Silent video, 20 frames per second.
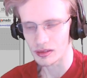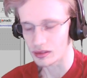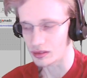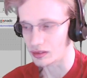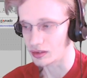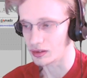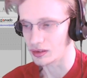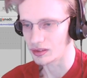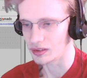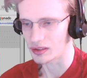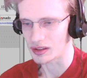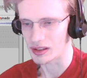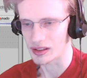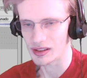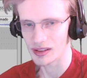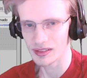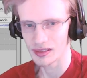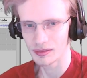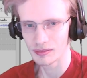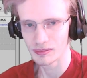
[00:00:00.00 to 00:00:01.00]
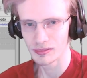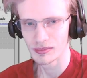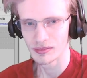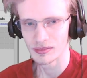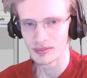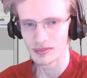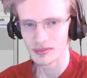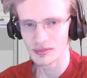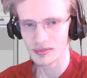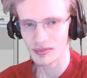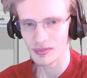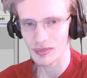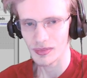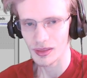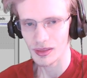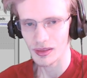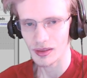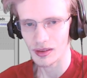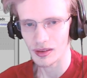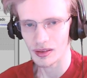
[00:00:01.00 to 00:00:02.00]
No, sorry.
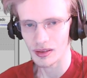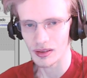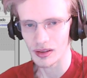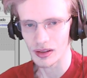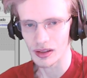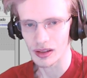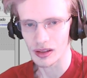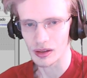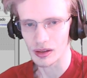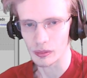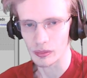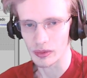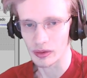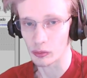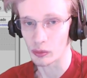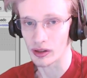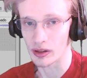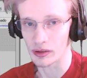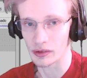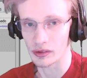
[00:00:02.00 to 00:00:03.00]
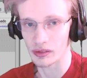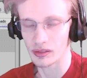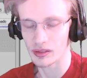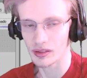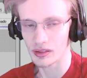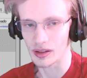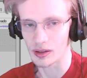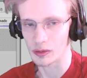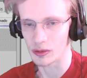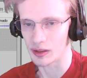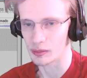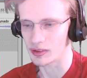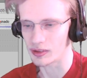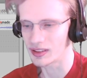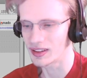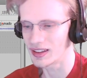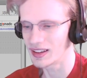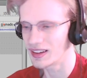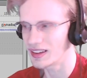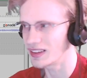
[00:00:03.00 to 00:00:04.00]
Breath of the Wild is incredible.
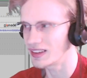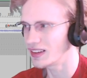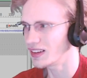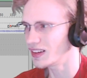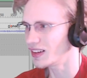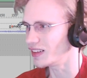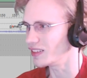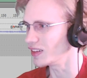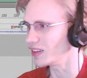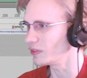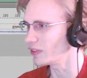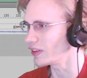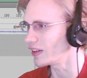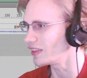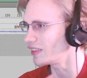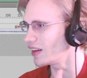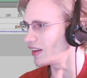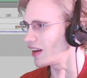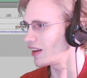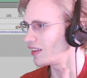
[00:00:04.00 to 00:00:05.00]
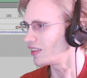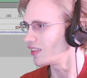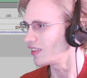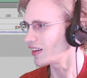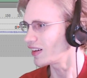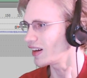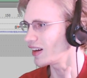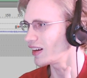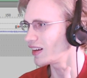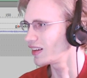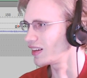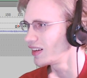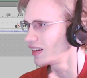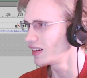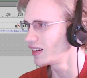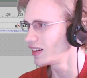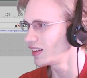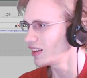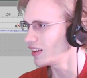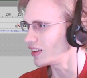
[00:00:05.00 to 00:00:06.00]
I'll leave it at that. Okay.
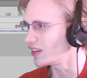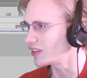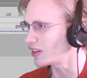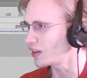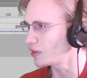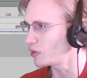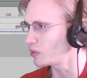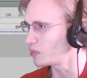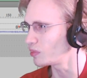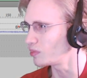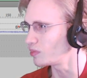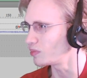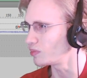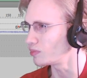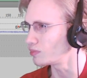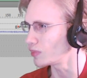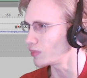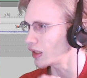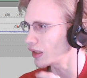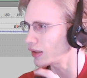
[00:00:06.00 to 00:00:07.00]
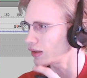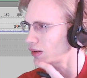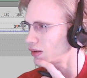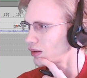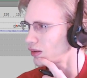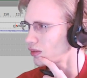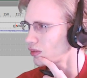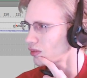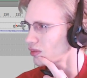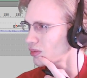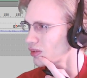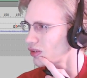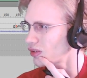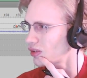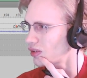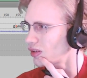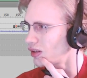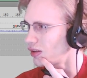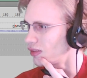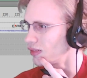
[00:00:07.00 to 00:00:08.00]
I'll keep the mic on a little bit.
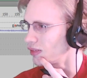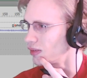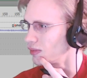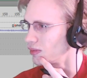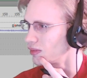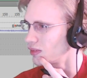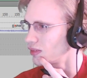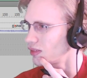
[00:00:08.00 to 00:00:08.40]
I don't know.